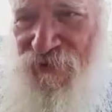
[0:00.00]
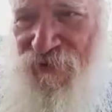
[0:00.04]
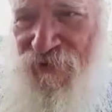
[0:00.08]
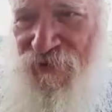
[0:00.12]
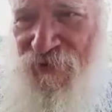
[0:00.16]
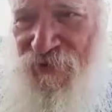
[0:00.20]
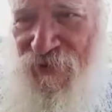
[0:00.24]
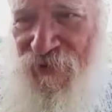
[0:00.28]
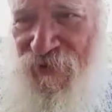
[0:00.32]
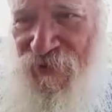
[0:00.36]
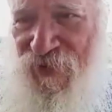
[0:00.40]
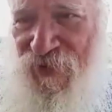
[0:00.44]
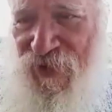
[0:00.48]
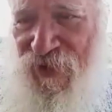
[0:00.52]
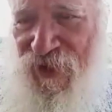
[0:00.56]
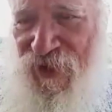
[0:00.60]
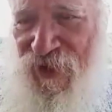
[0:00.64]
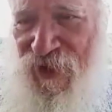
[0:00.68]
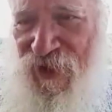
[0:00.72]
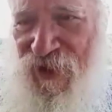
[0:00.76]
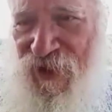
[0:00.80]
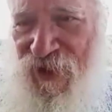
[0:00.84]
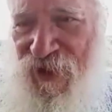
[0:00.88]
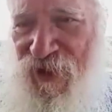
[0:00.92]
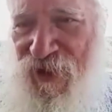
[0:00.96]

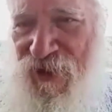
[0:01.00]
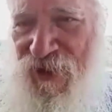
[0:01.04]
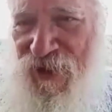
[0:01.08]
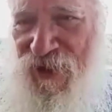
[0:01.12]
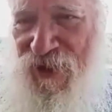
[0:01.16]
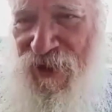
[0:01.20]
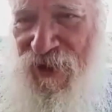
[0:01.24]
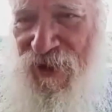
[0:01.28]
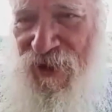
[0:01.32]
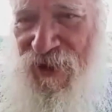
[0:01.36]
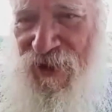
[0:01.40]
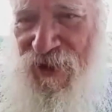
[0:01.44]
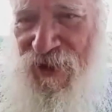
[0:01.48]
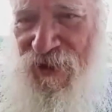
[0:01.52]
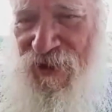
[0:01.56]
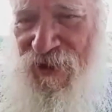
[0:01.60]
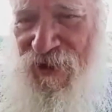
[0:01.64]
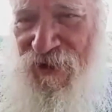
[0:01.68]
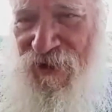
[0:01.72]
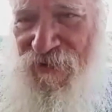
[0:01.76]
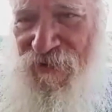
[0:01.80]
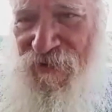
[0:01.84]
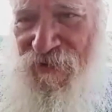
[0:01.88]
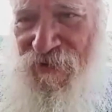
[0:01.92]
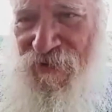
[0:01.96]

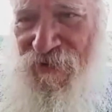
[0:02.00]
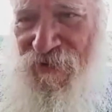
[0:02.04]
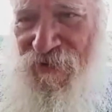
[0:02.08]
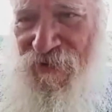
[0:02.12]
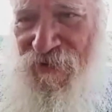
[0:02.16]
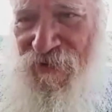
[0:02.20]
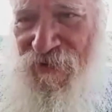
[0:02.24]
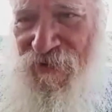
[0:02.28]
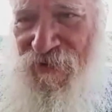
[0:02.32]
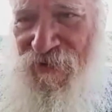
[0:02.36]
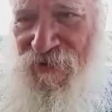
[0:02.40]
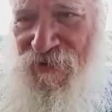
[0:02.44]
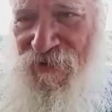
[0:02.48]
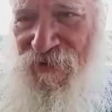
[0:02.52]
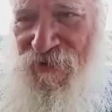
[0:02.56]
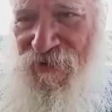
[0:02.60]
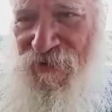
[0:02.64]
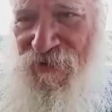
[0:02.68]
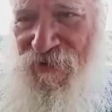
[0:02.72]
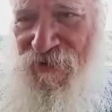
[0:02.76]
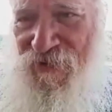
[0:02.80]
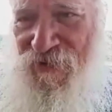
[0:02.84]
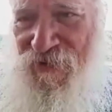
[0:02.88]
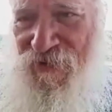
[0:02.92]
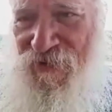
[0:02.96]

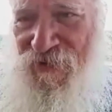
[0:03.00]
(no one is talking)